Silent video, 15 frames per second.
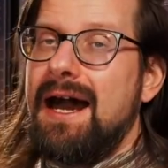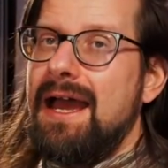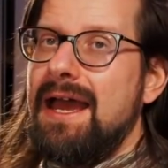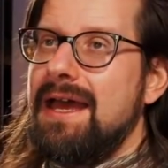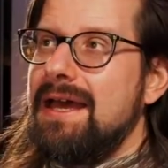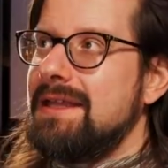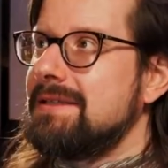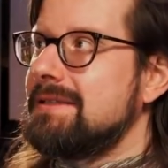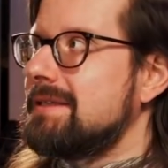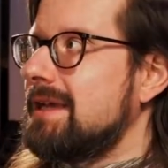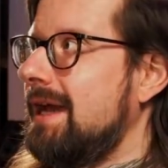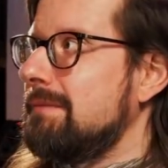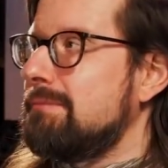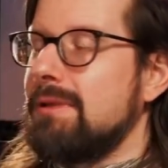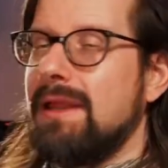And
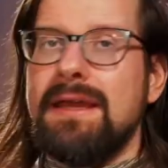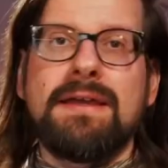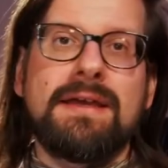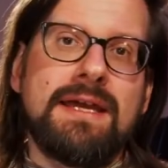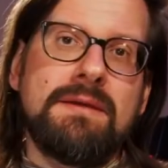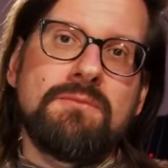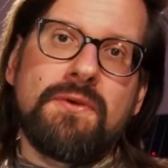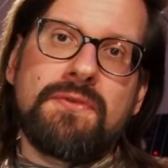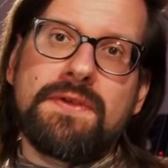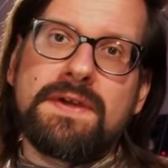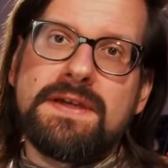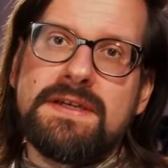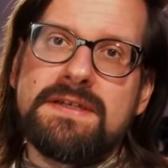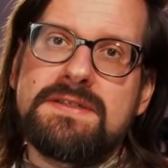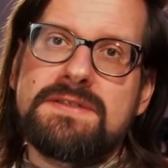I play a game with the
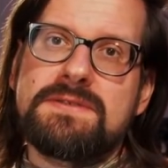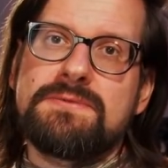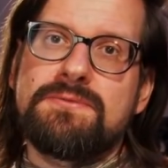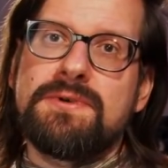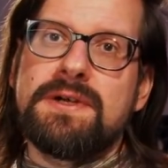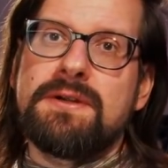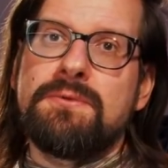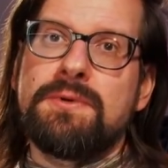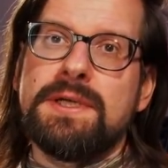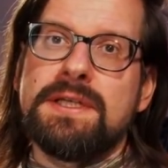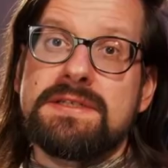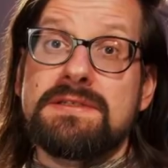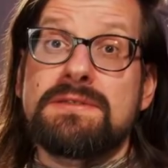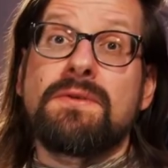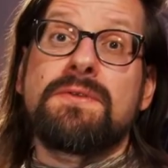kids where we
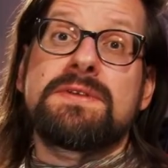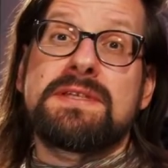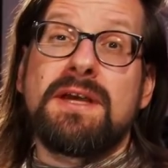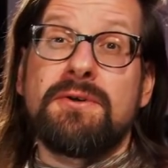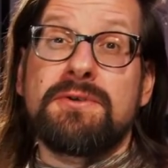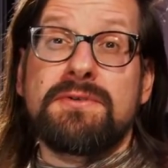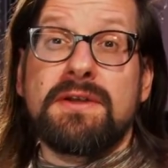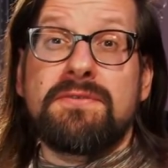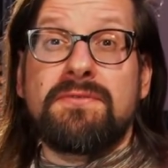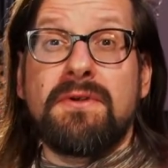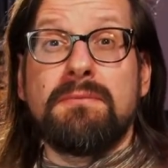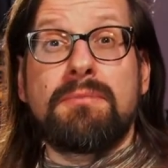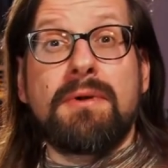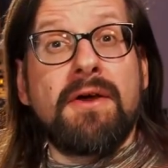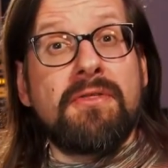listen to the soundtrack
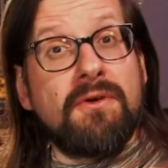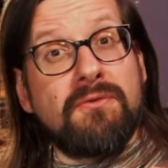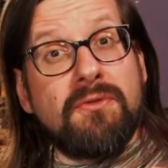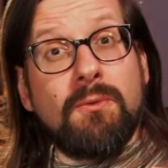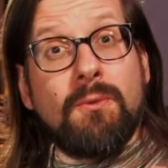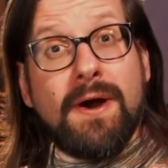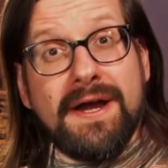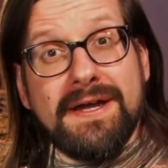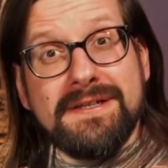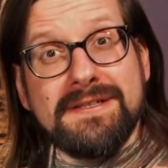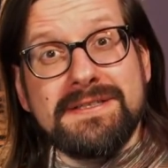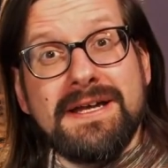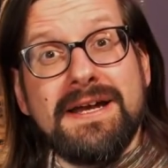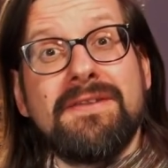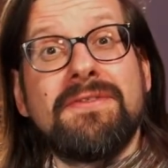from Breath of the
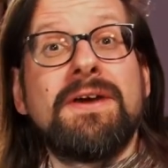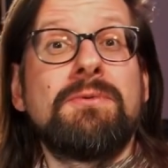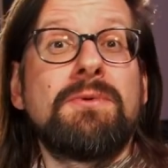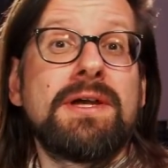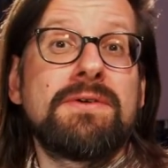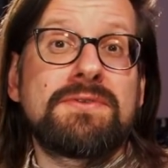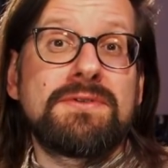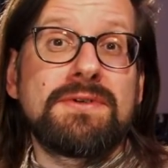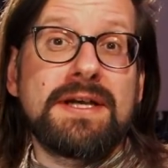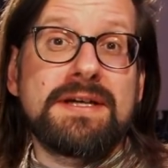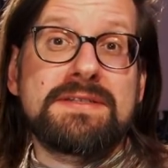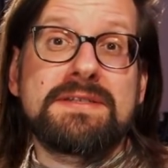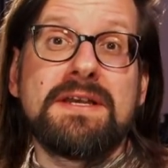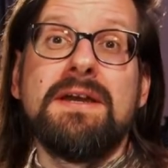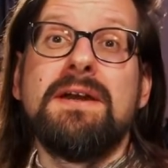Wild, and then we have to
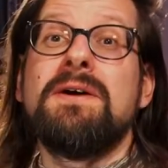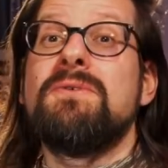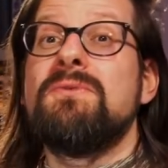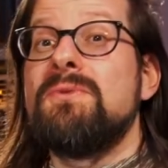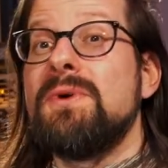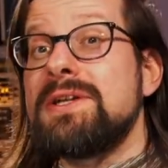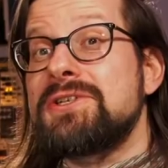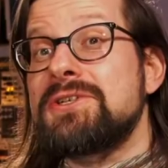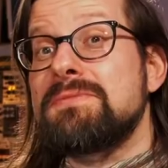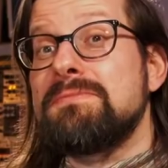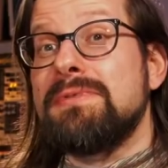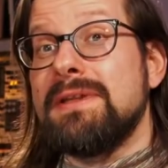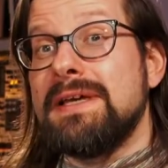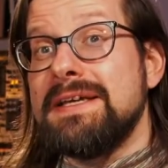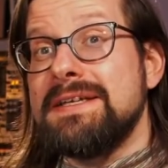guess which
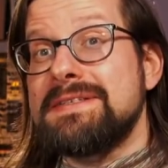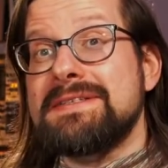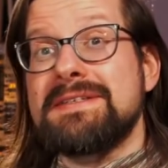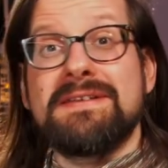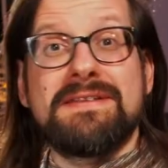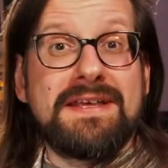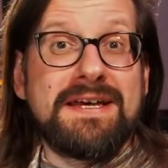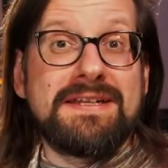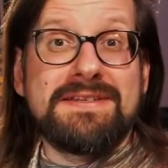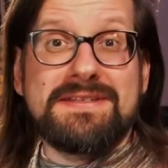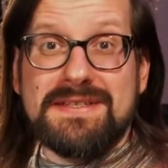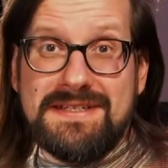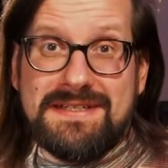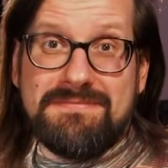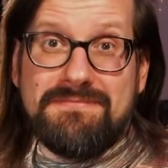place that is
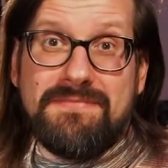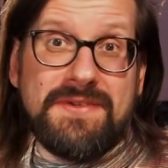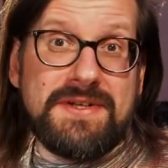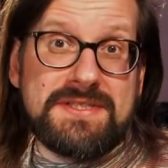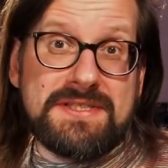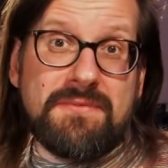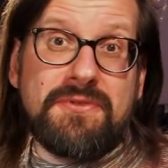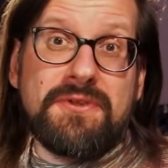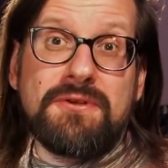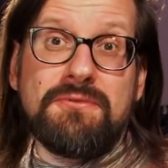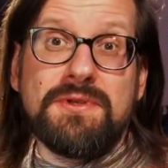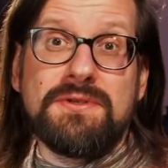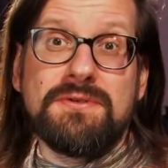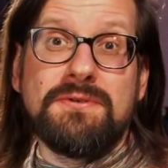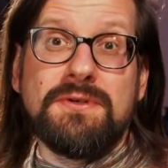in. That's something
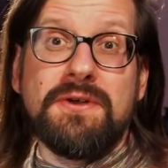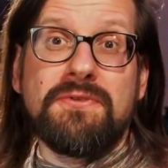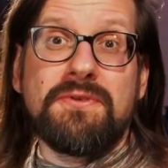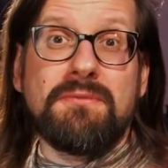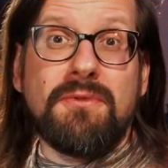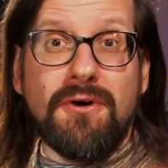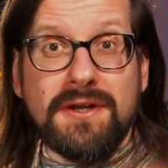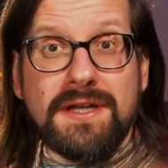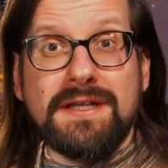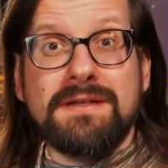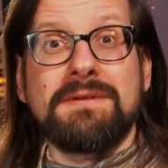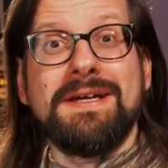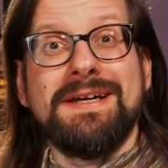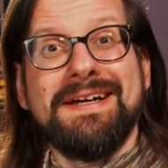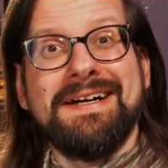we do in the
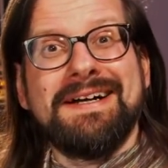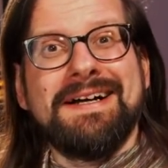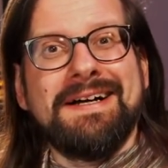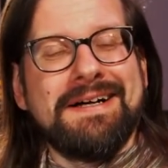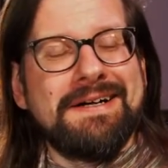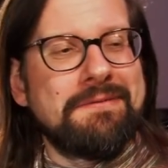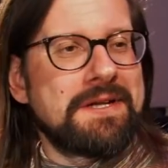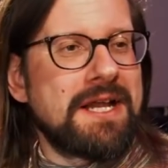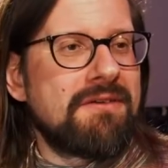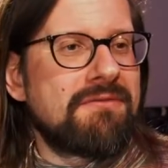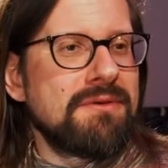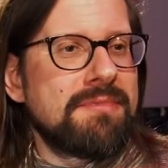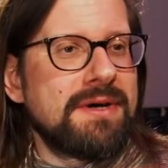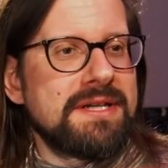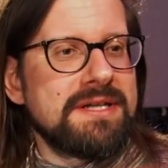morning when
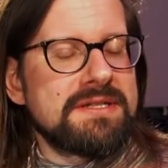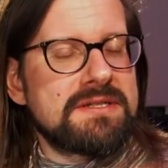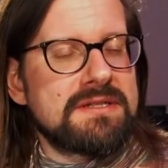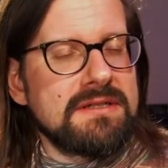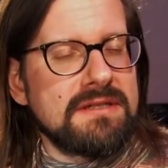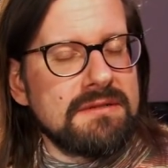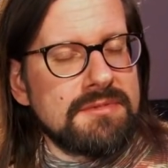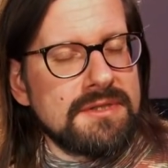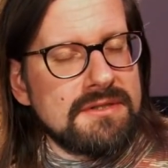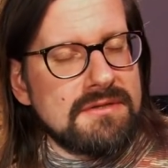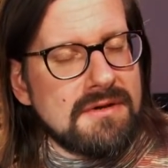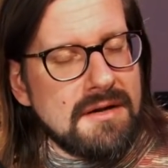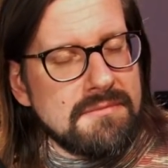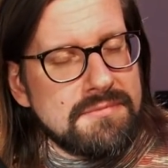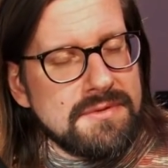everybody is still a bit
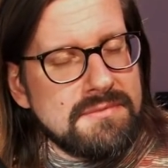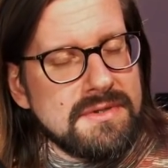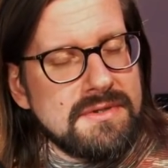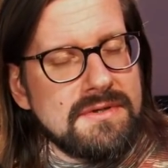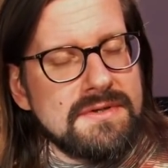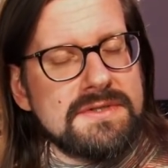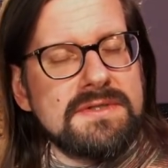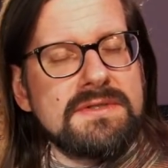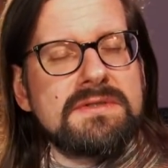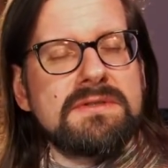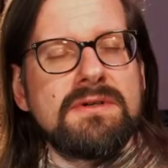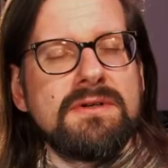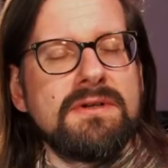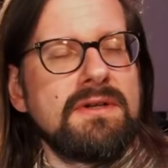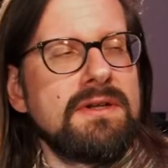grumpy because it's
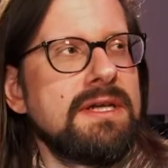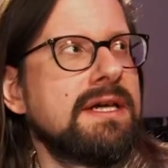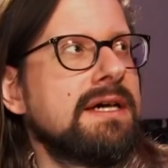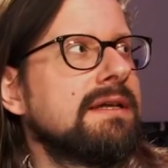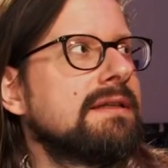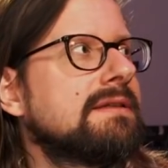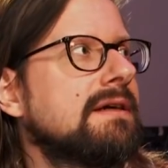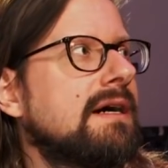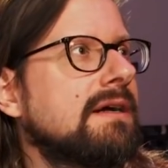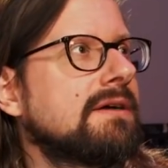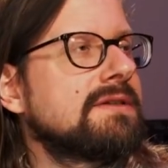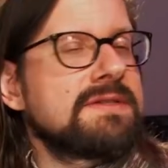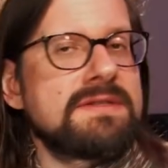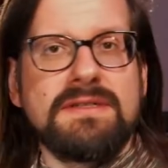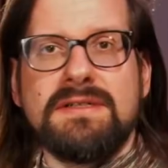early and
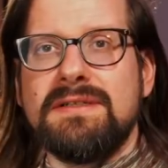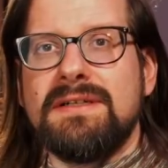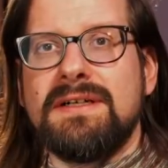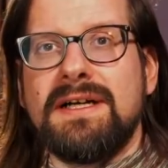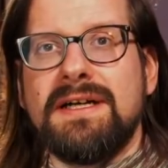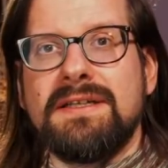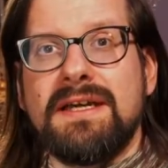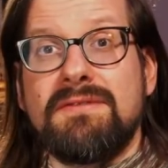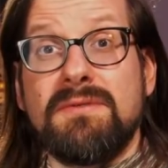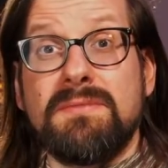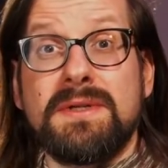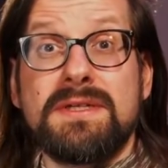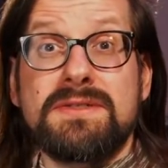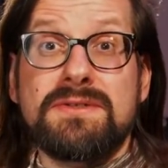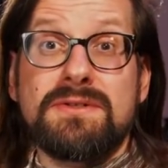dark still and
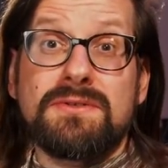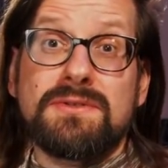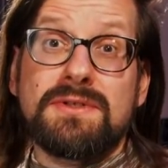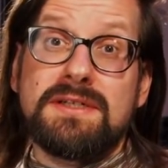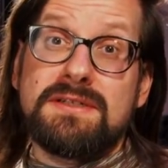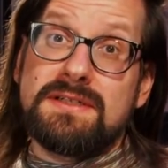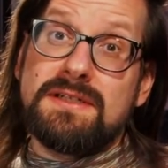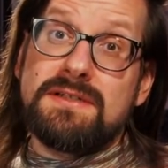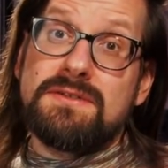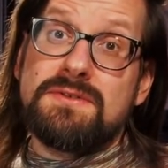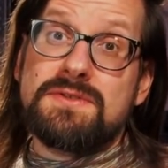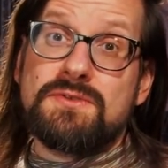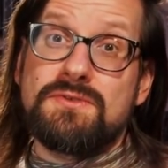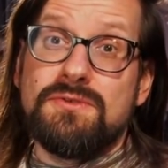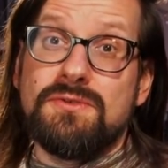everybody has to go to kindergarten or
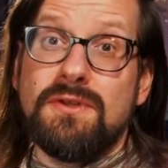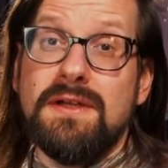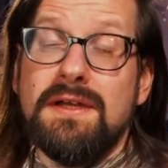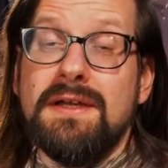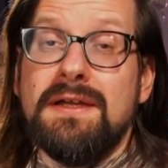school.